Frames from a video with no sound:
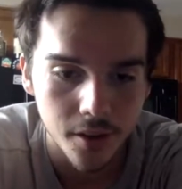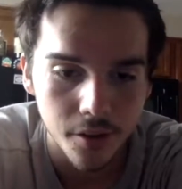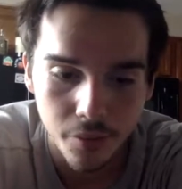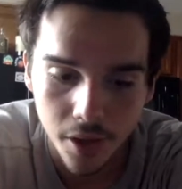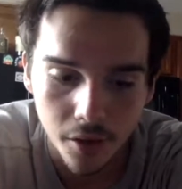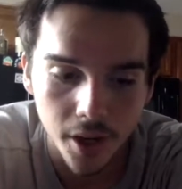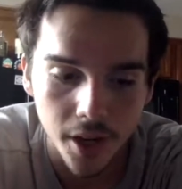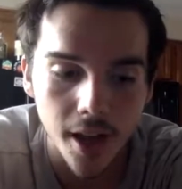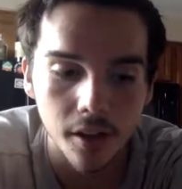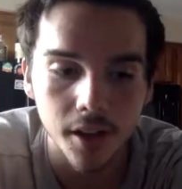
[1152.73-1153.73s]
figuring
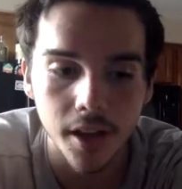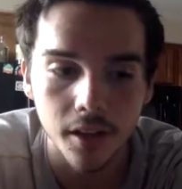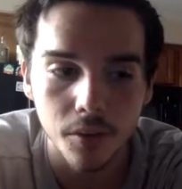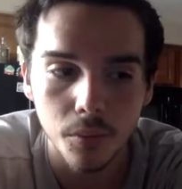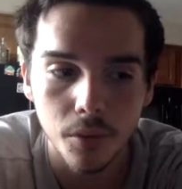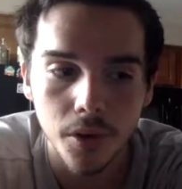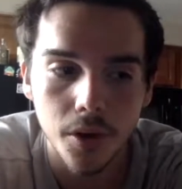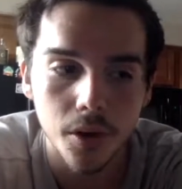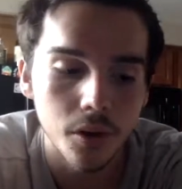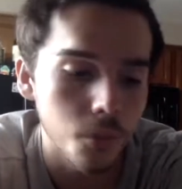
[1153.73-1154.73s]
out like
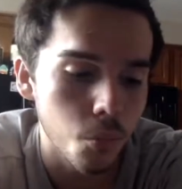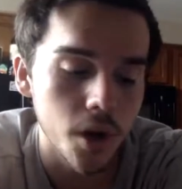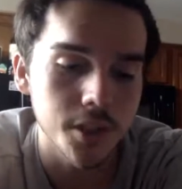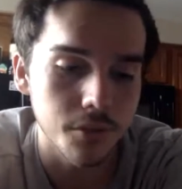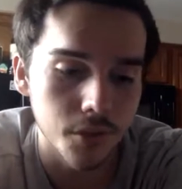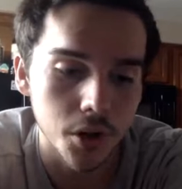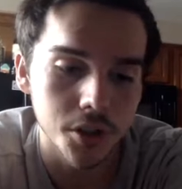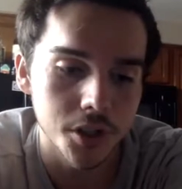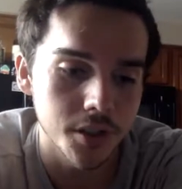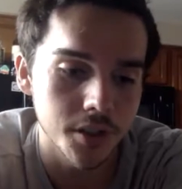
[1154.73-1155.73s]
which
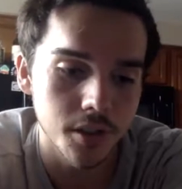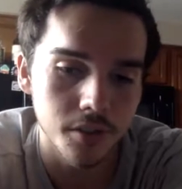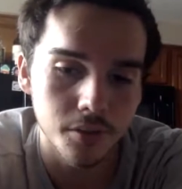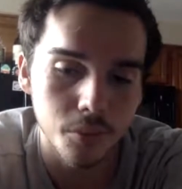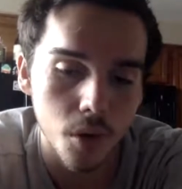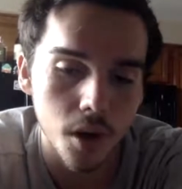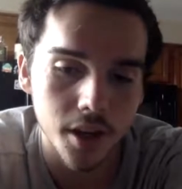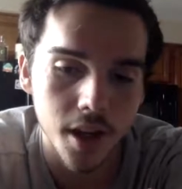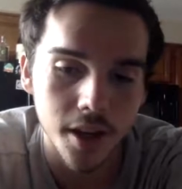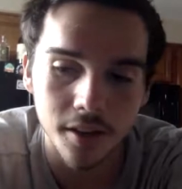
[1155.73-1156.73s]
versions of what
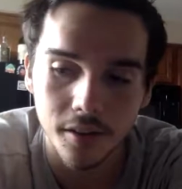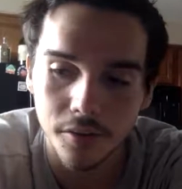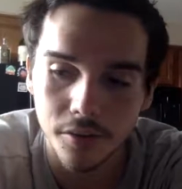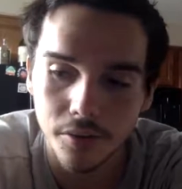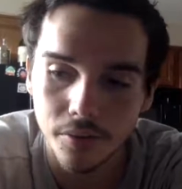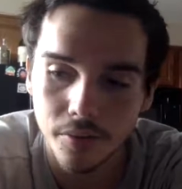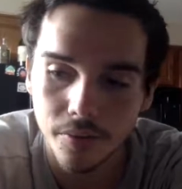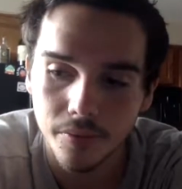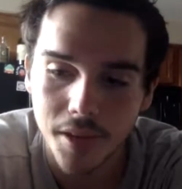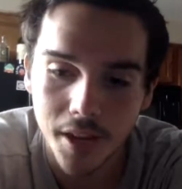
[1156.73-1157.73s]
kind of
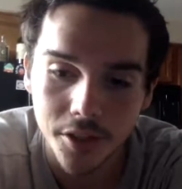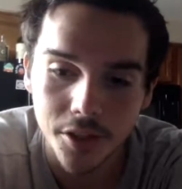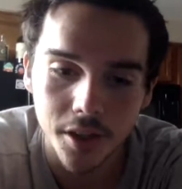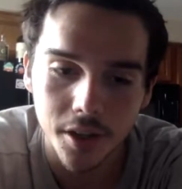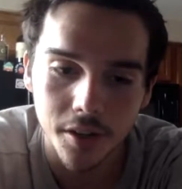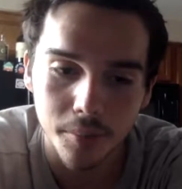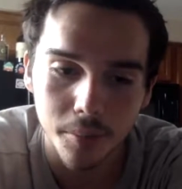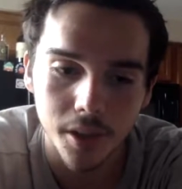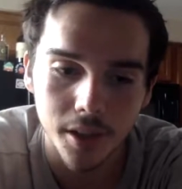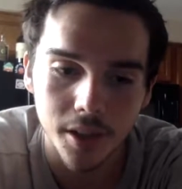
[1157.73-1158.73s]
engineering
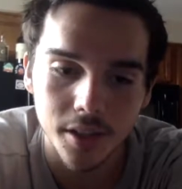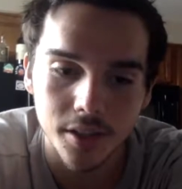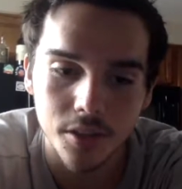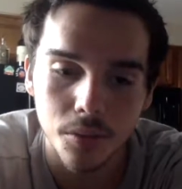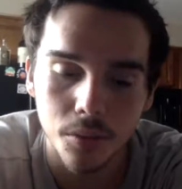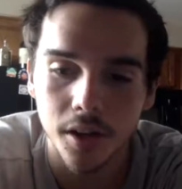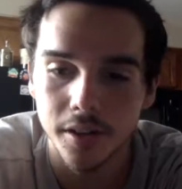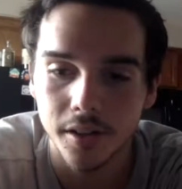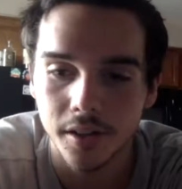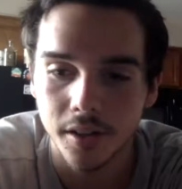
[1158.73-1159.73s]
plugins you
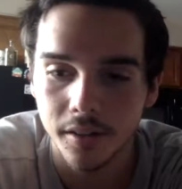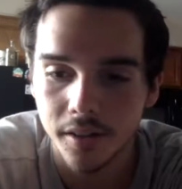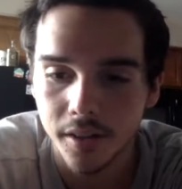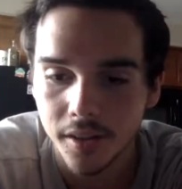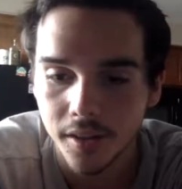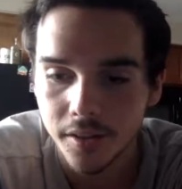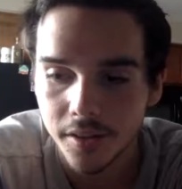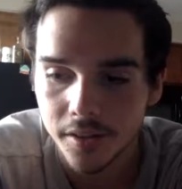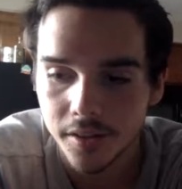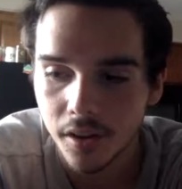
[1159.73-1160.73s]
want, you know.
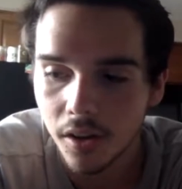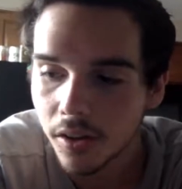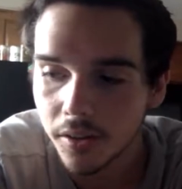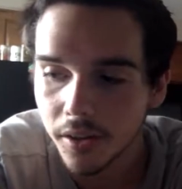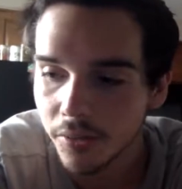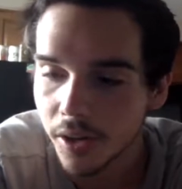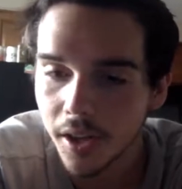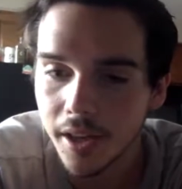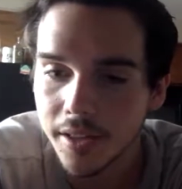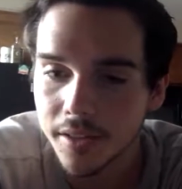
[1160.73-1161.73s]
There's all different
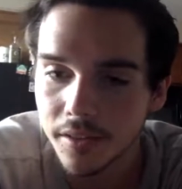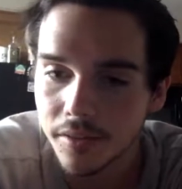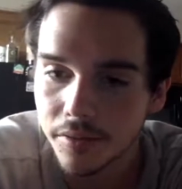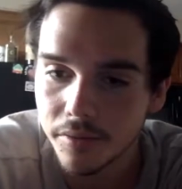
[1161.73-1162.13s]
kinds of